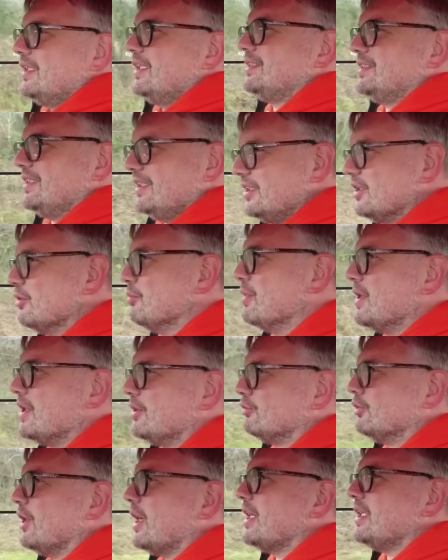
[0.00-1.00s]
It's in the
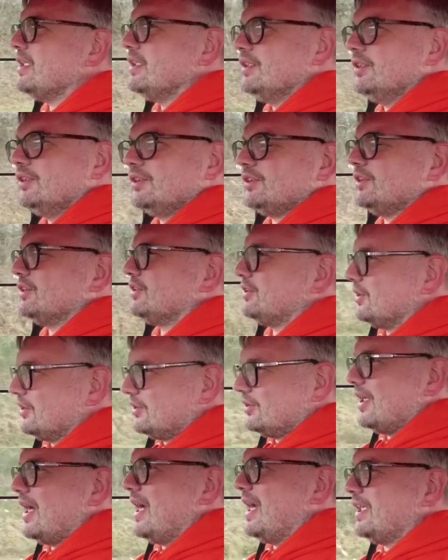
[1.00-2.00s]
mid-range, it's
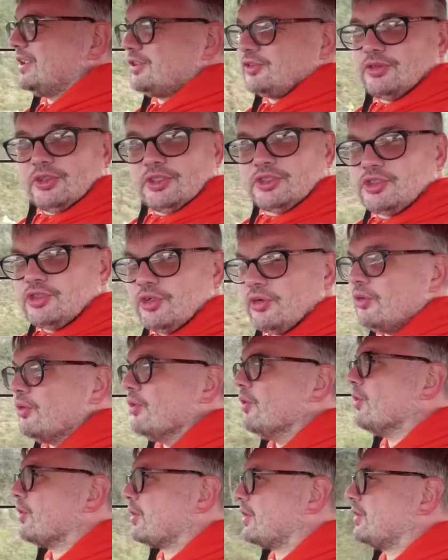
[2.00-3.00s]
just that extra
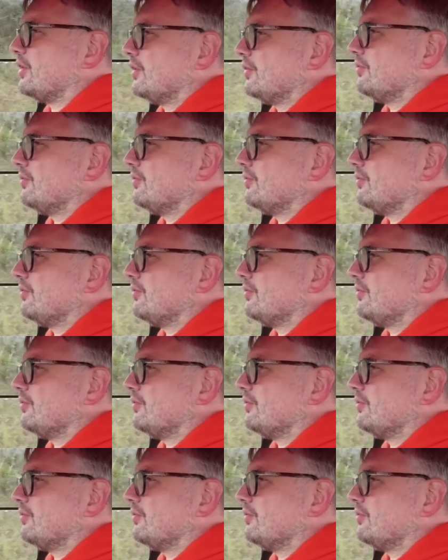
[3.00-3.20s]
torque